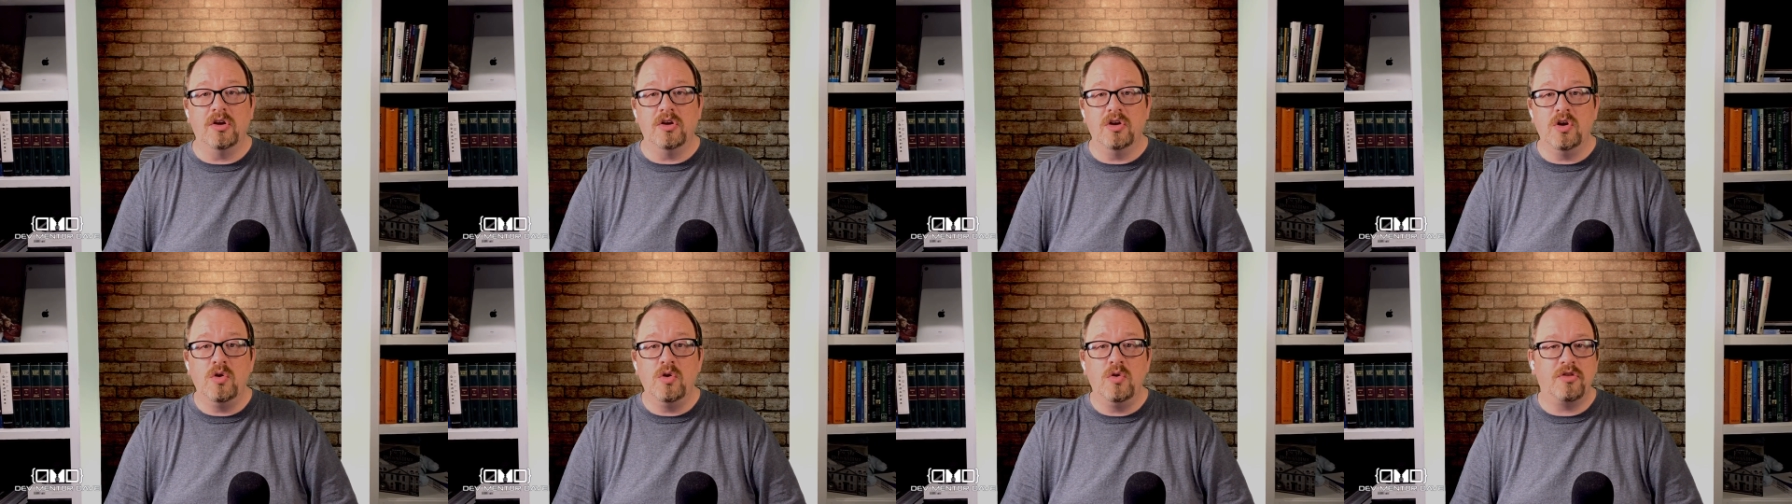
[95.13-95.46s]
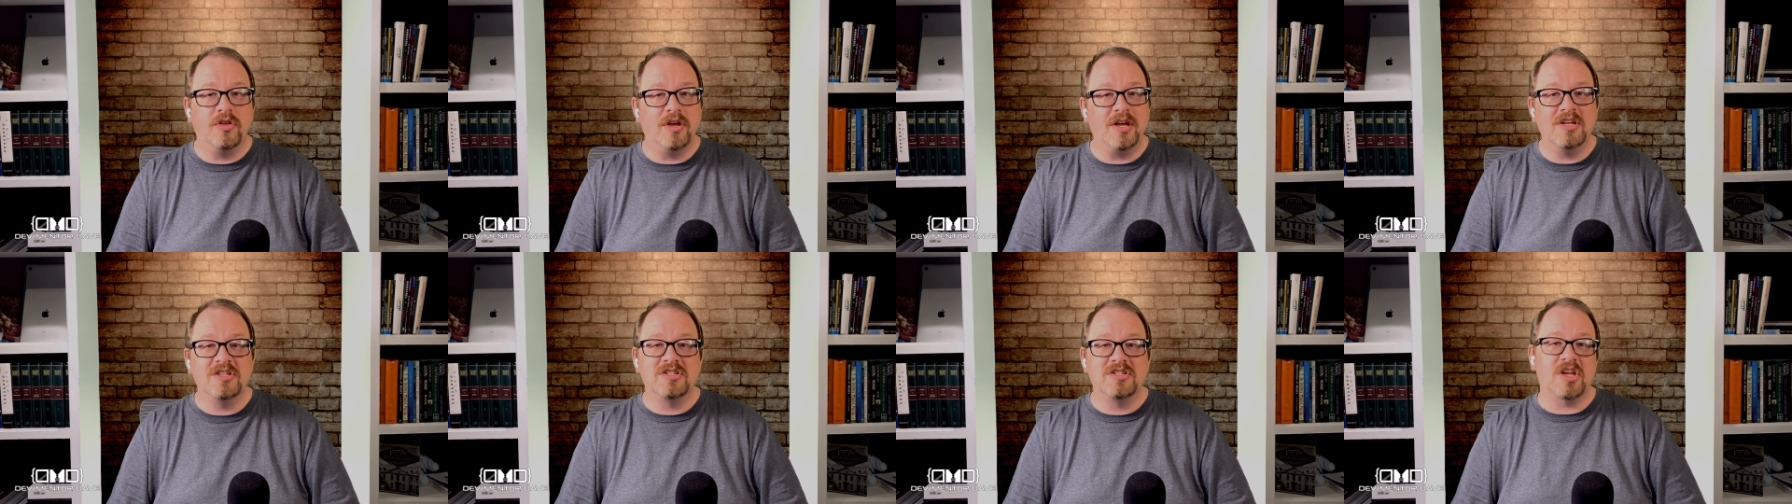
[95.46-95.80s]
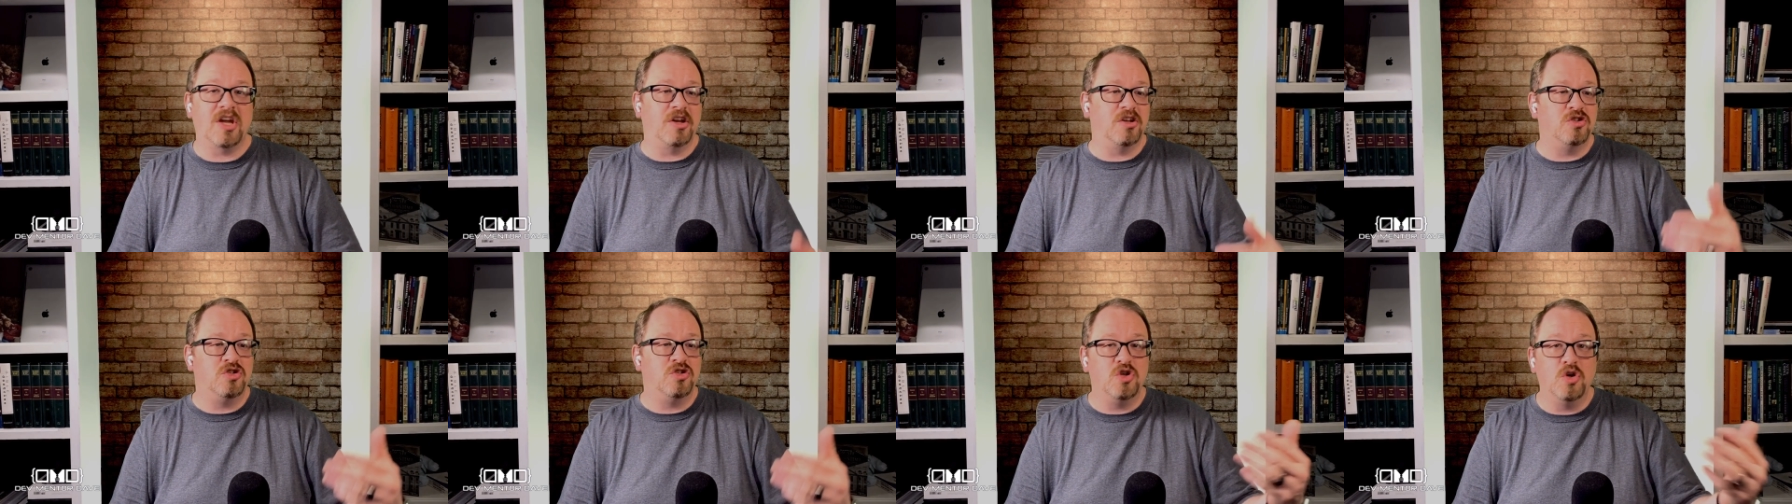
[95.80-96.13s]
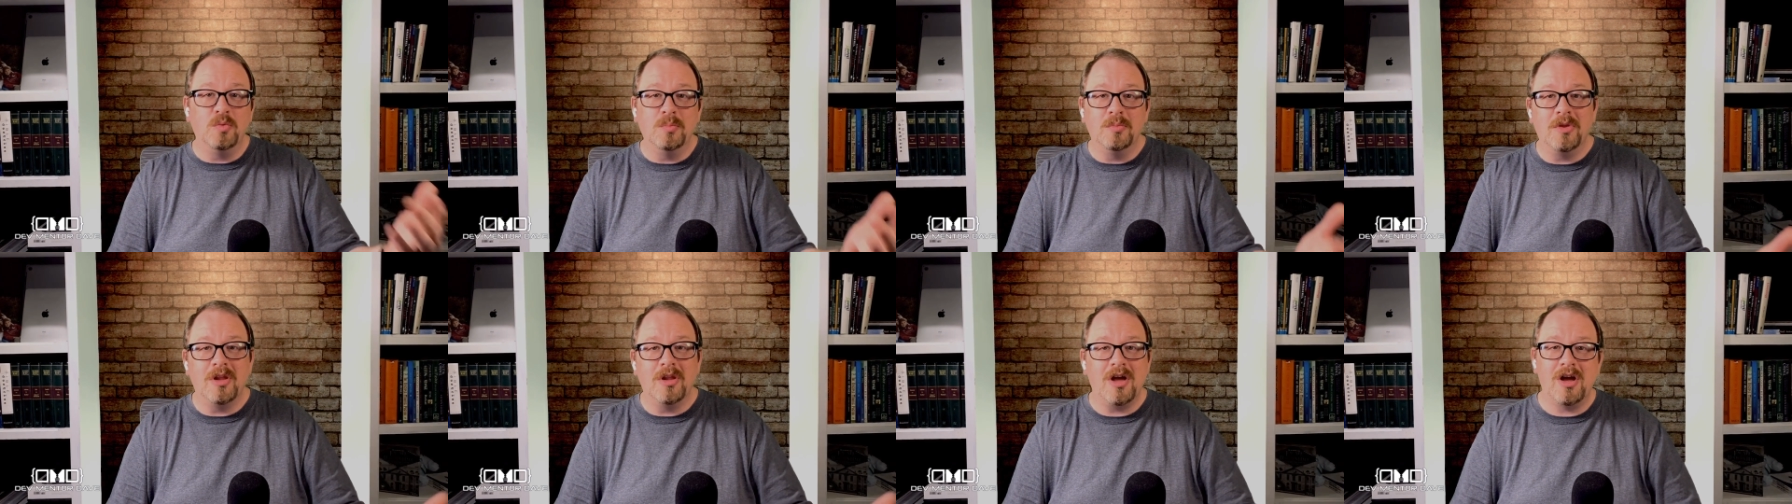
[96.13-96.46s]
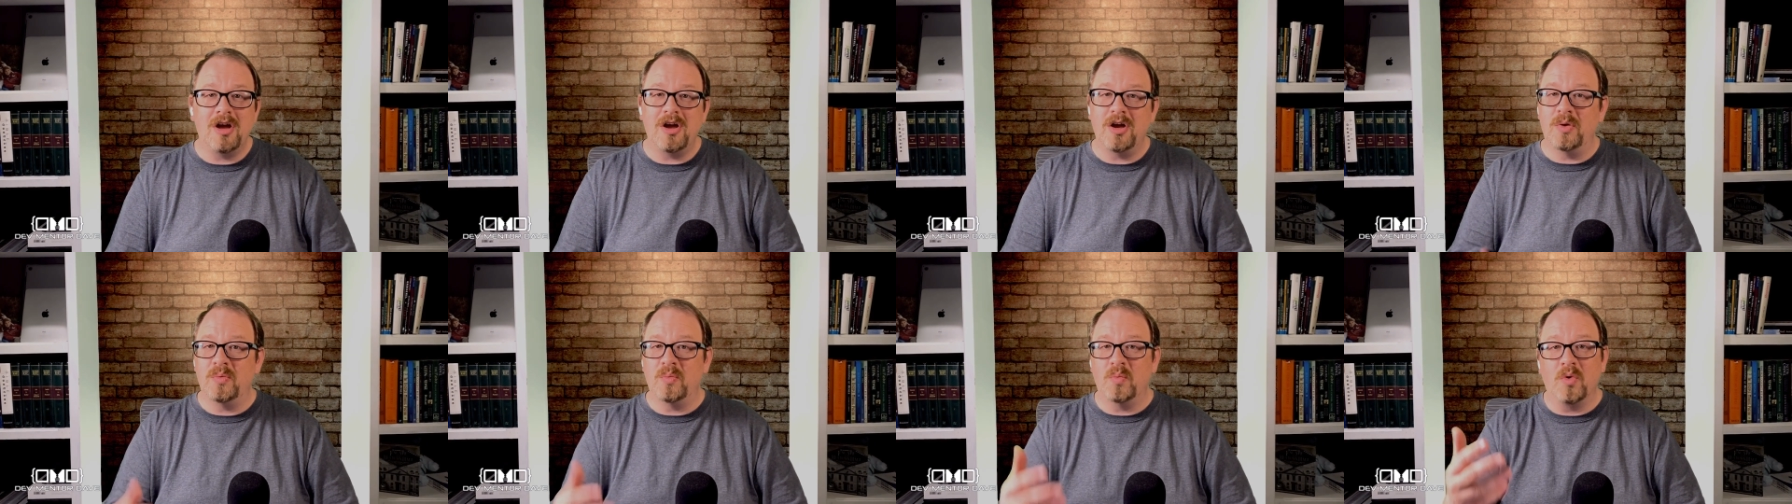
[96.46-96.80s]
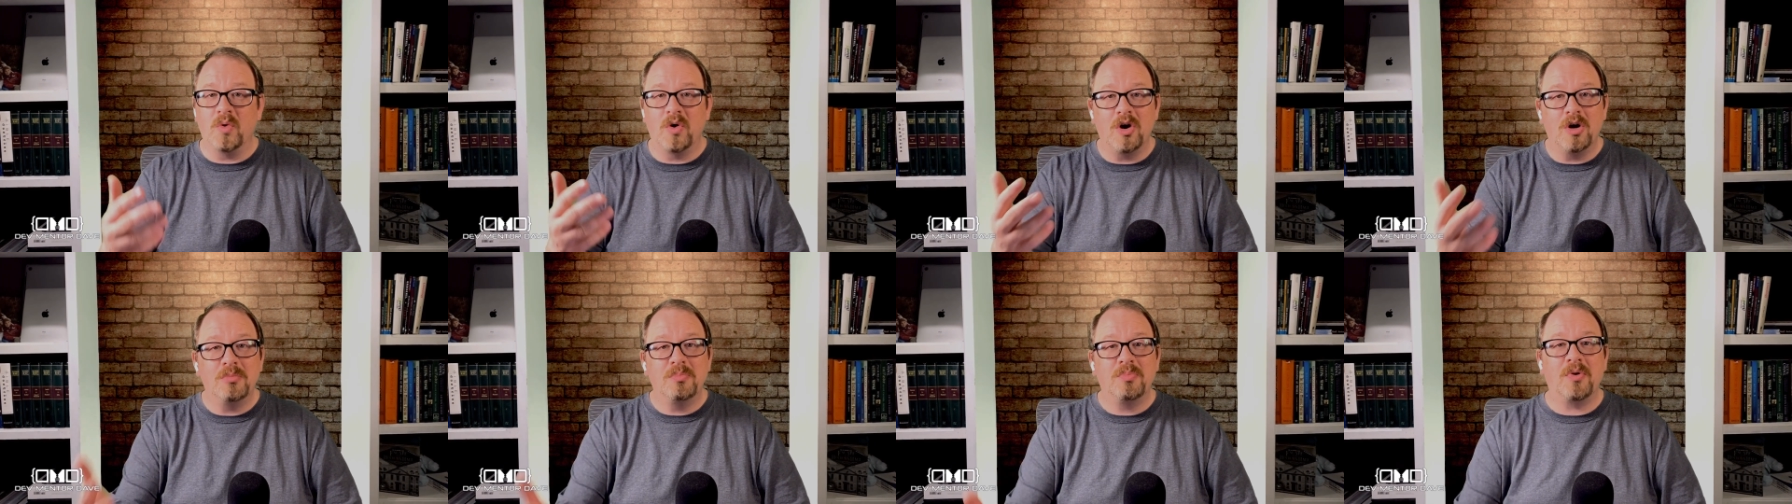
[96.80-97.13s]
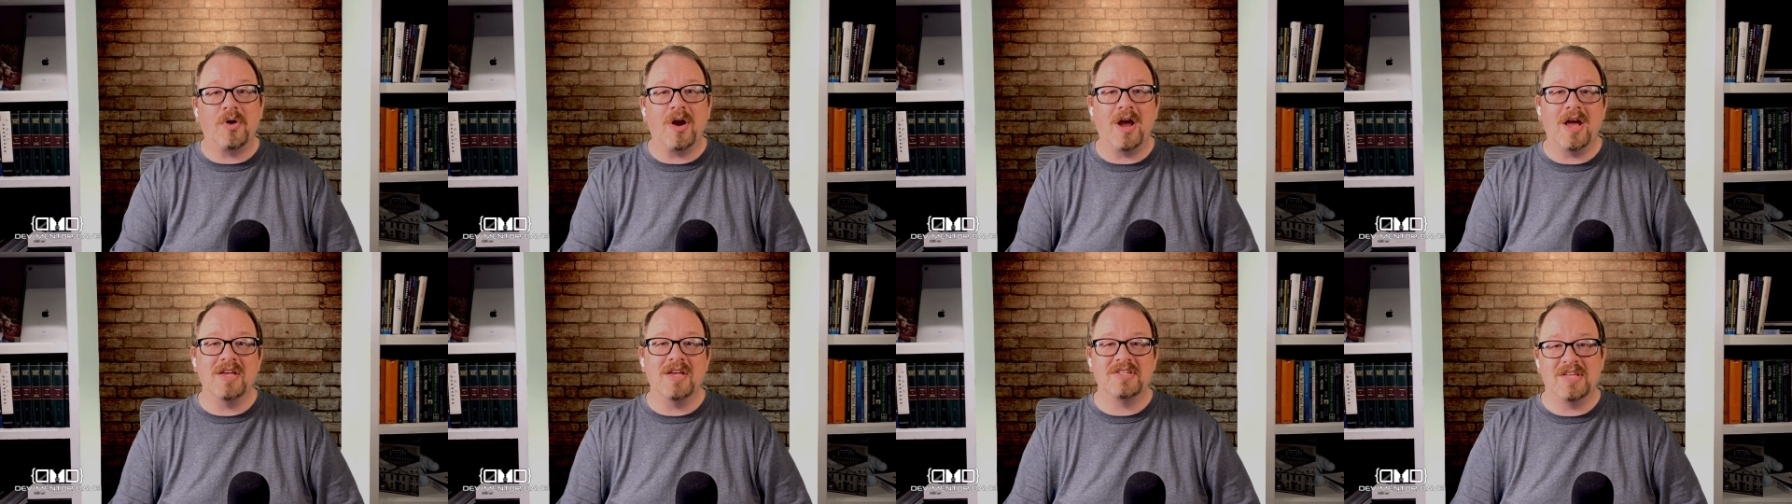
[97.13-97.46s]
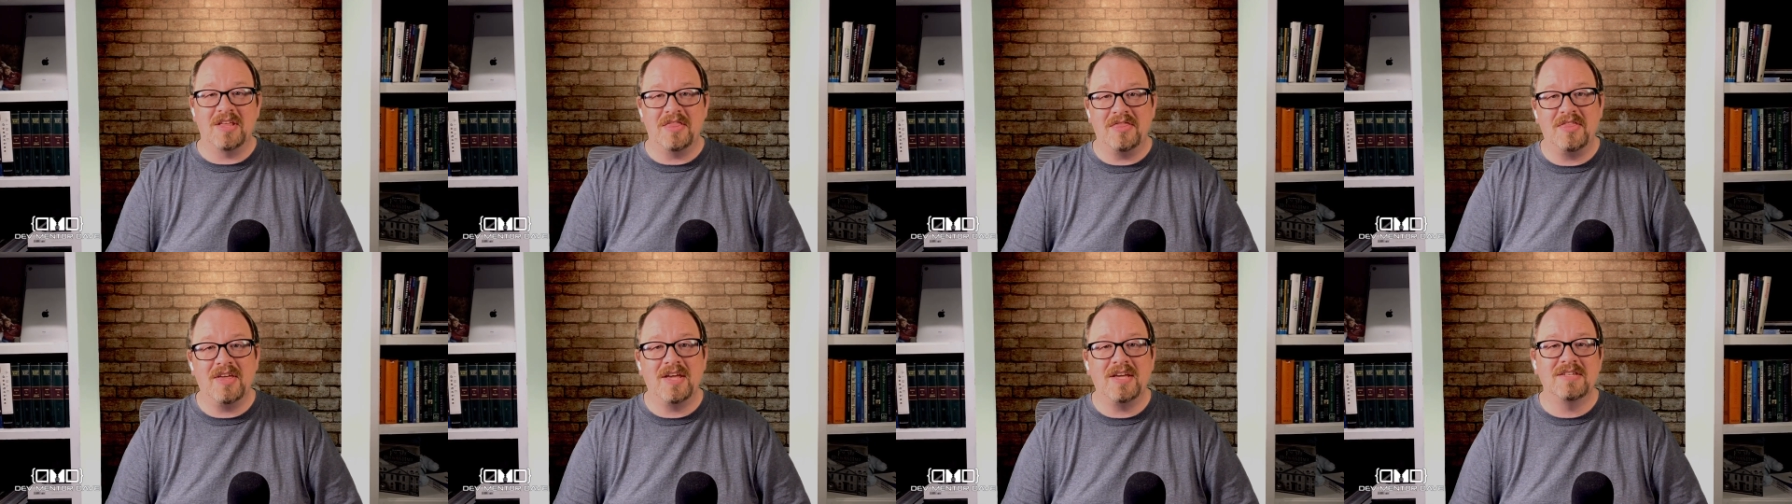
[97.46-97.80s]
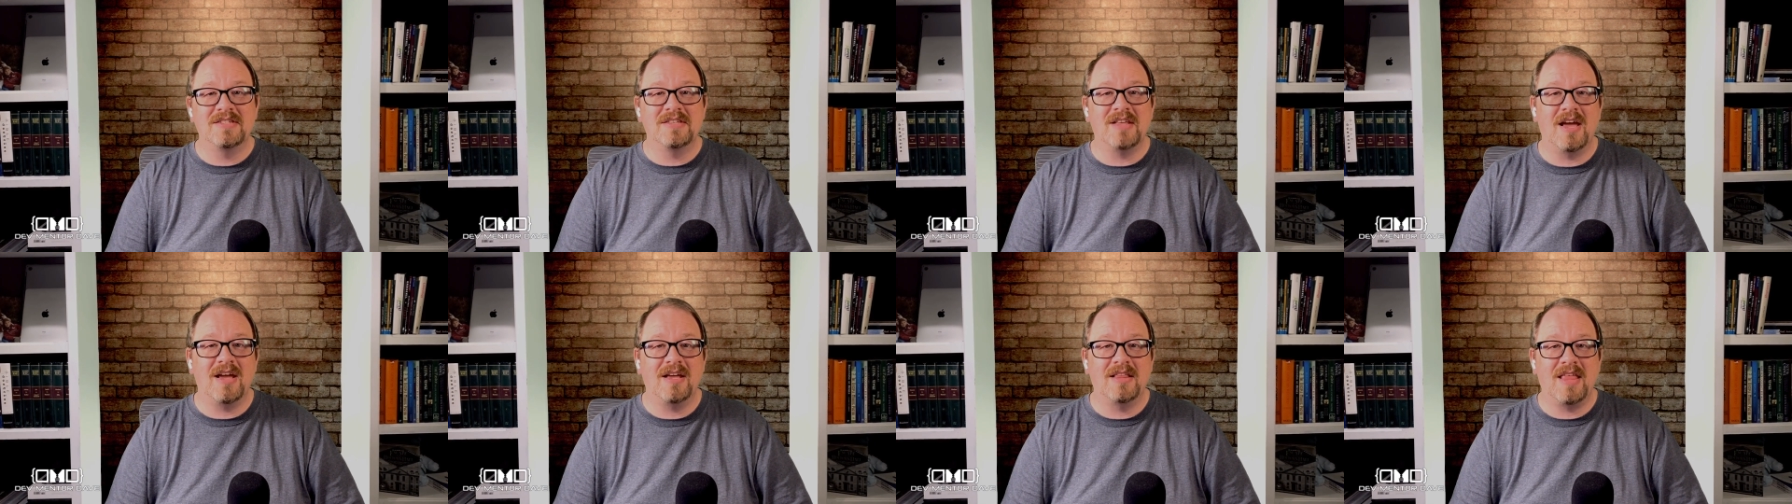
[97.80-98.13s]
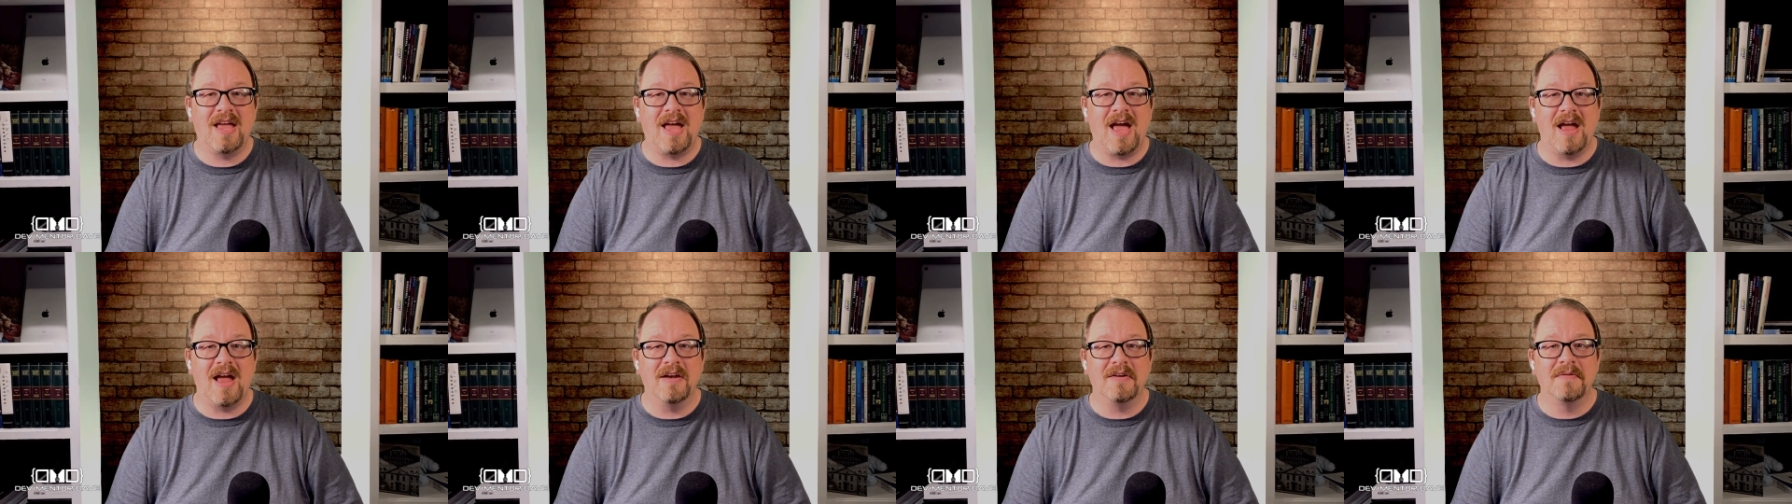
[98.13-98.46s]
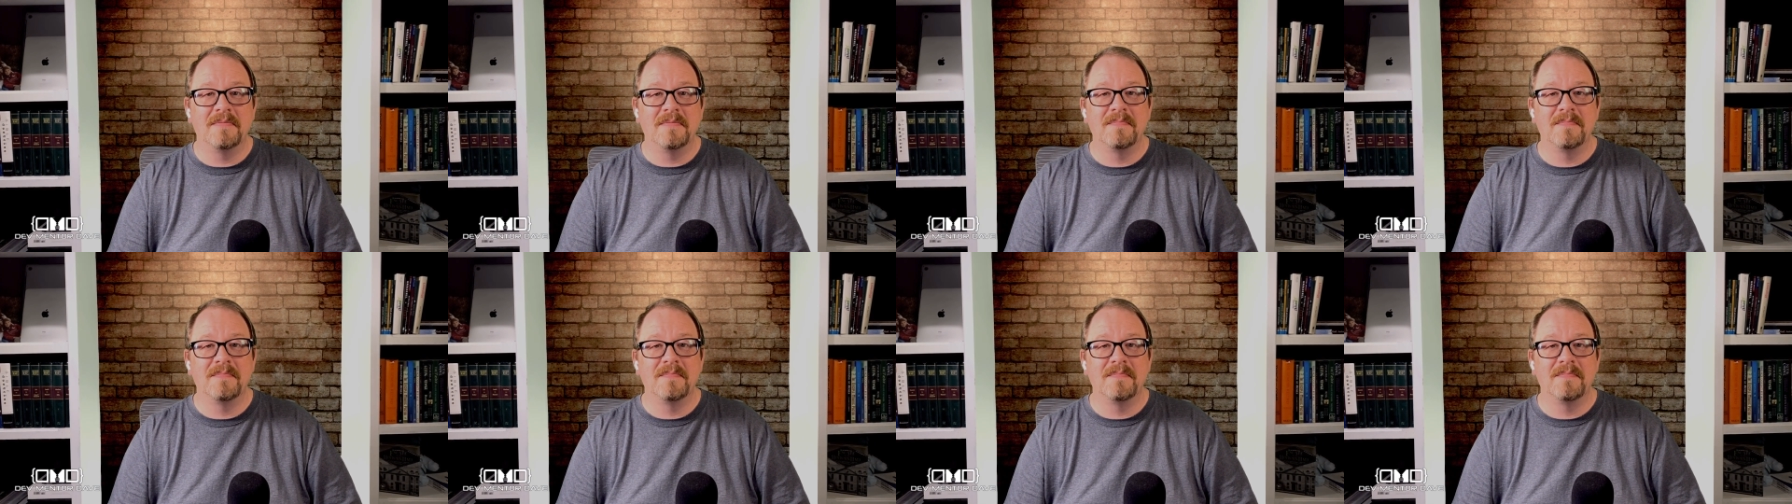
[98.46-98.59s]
new things like Joomla and WordPress and things like that.